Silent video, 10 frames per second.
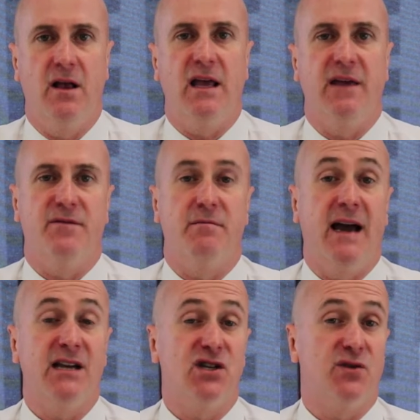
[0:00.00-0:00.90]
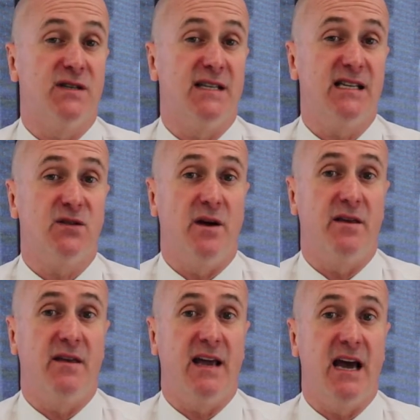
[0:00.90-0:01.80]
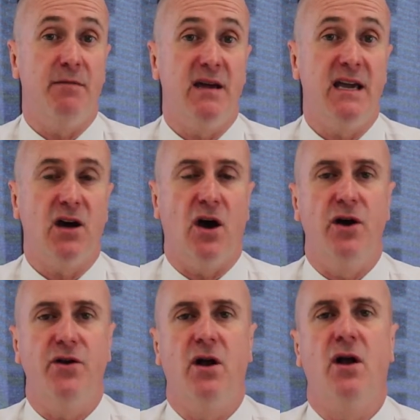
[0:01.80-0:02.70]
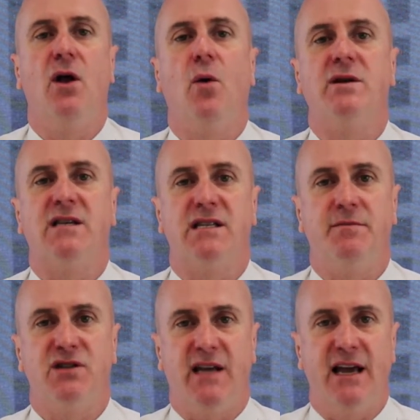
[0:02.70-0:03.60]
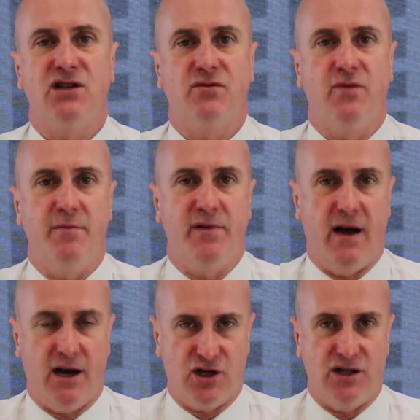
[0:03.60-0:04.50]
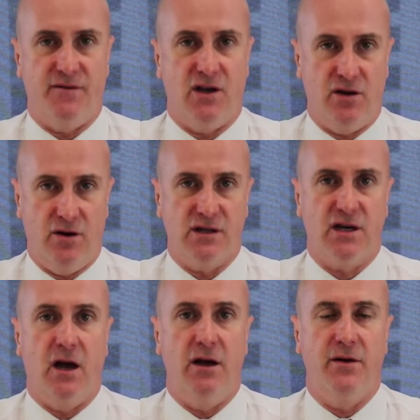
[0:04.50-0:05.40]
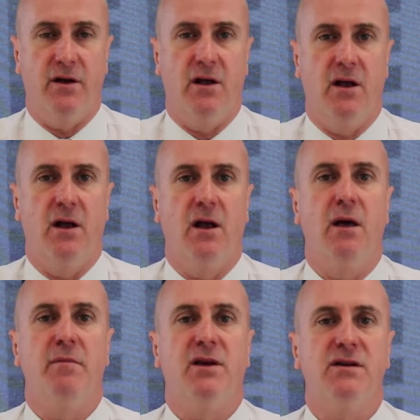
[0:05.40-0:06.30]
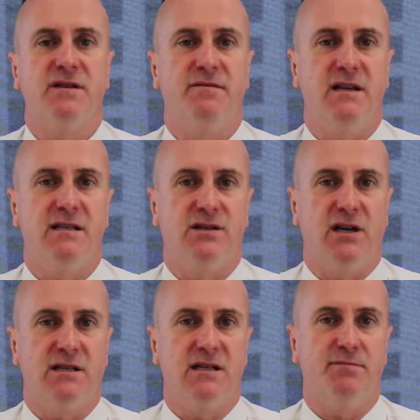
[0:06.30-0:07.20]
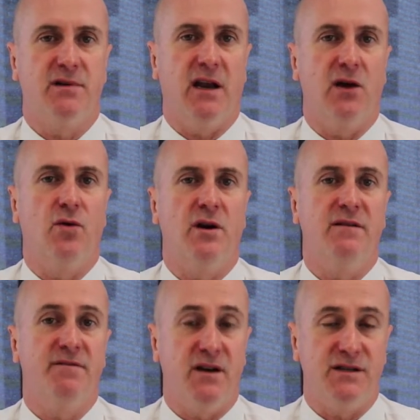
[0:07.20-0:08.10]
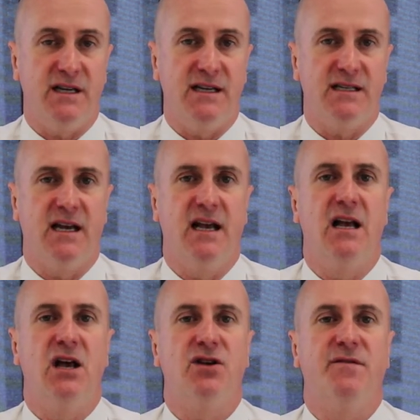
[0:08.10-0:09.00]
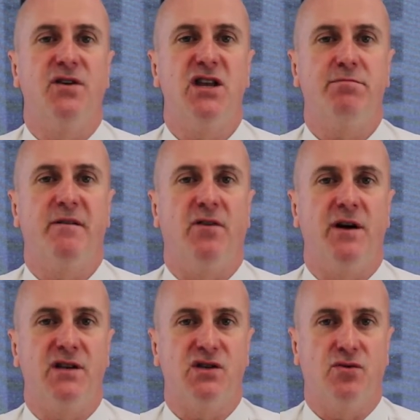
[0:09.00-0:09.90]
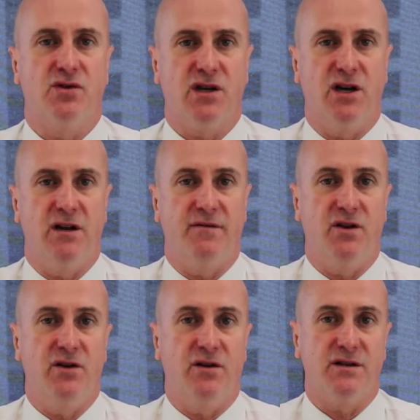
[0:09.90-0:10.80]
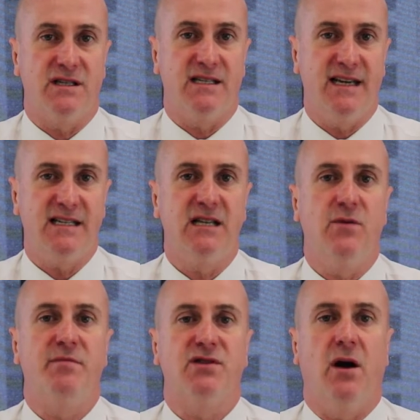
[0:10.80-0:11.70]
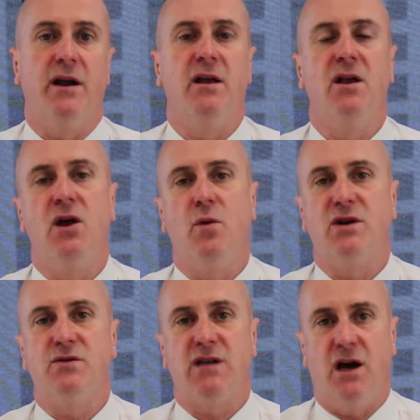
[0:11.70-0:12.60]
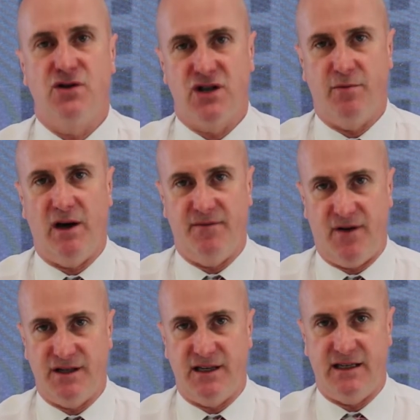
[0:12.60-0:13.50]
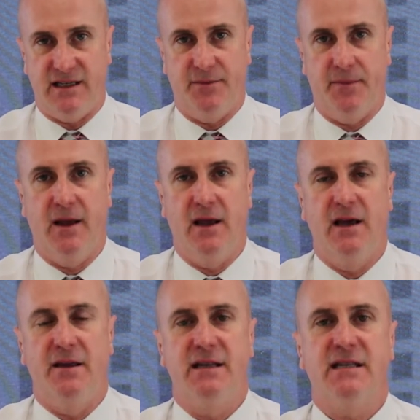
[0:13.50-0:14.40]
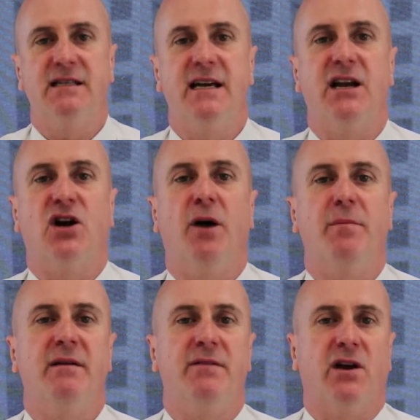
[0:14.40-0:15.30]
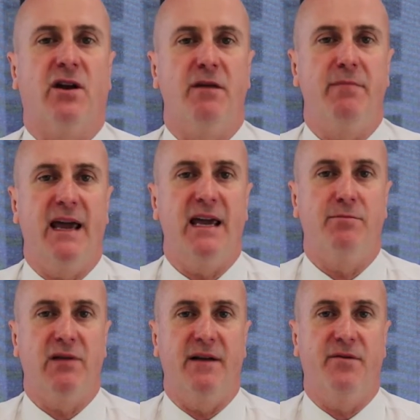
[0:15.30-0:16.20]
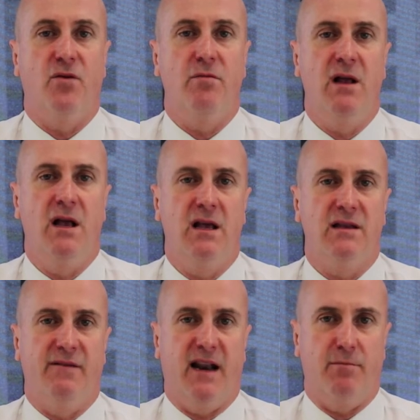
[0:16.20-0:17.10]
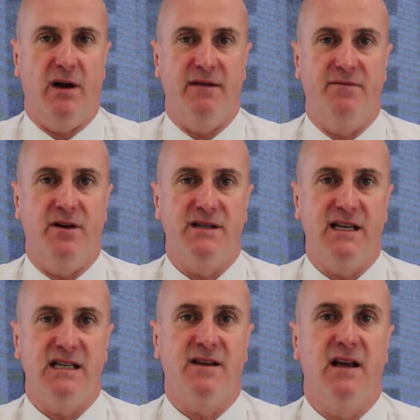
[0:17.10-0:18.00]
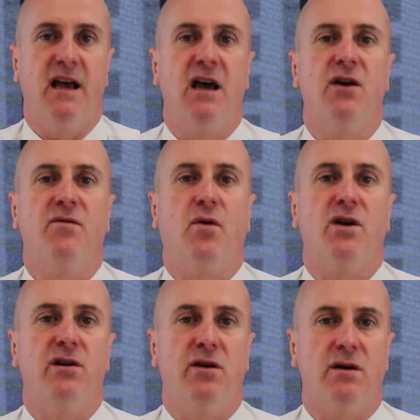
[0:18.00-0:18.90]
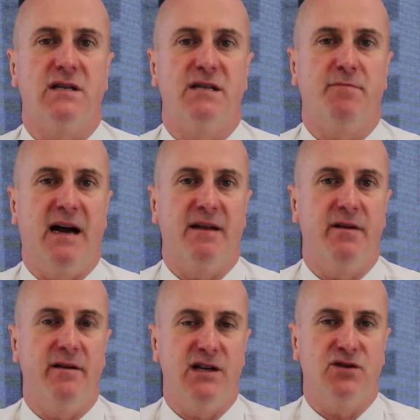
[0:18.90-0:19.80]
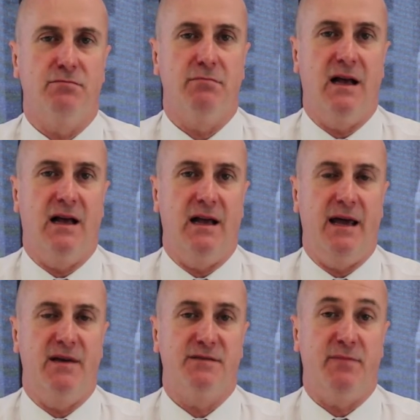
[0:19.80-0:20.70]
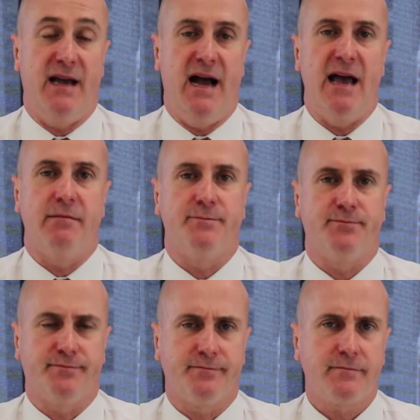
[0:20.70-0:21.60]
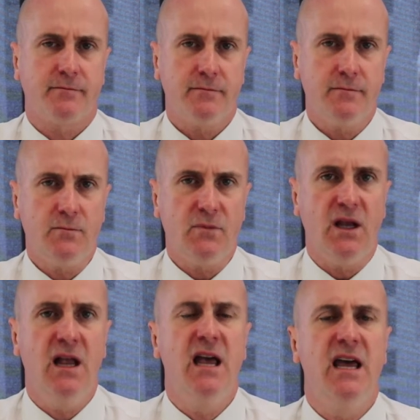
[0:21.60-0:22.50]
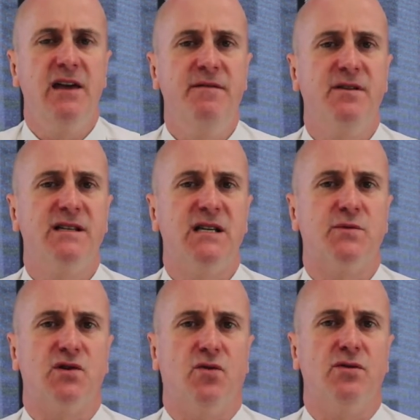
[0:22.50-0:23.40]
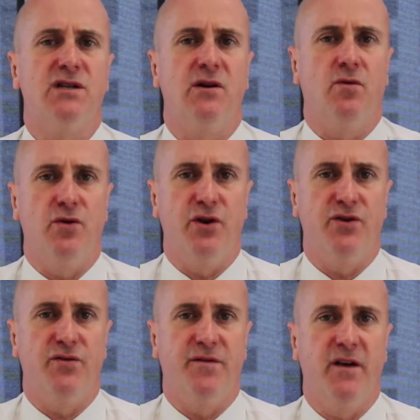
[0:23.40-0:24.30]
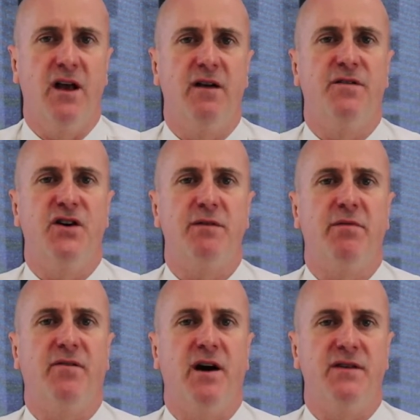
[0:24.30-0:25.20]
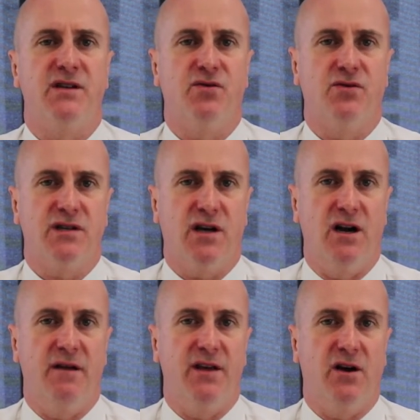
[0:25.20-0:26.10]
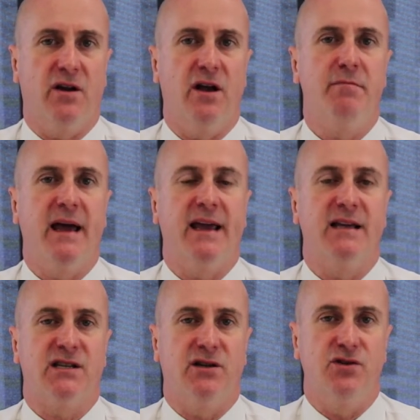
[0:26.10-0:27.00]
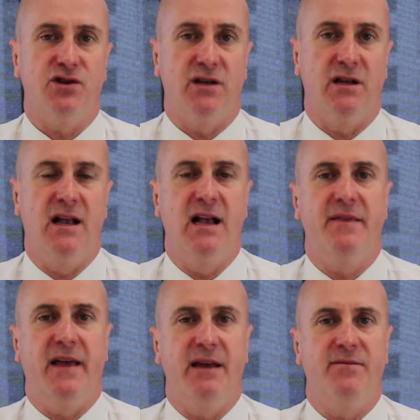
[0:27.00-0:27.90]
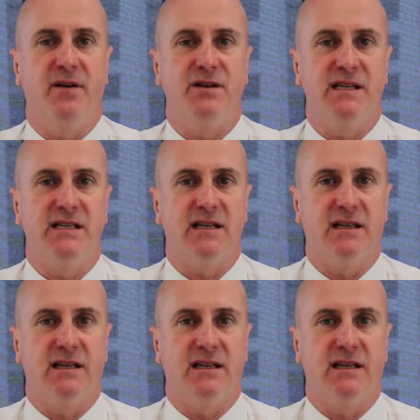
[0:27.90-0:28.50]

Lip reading: information to assess whether the A and B code was a substantial reproduction of the Qudos code. Because of this, Justice Burley ordered Infosys to further provide the source code of Qudos' testing website, which was hosted by Infosys. This contained a copy of the online banking platform developed by Infosys for Qudos as part of their initial MSBA. Infosys was also ordered to further provide the source code of the online banking solution that Infosys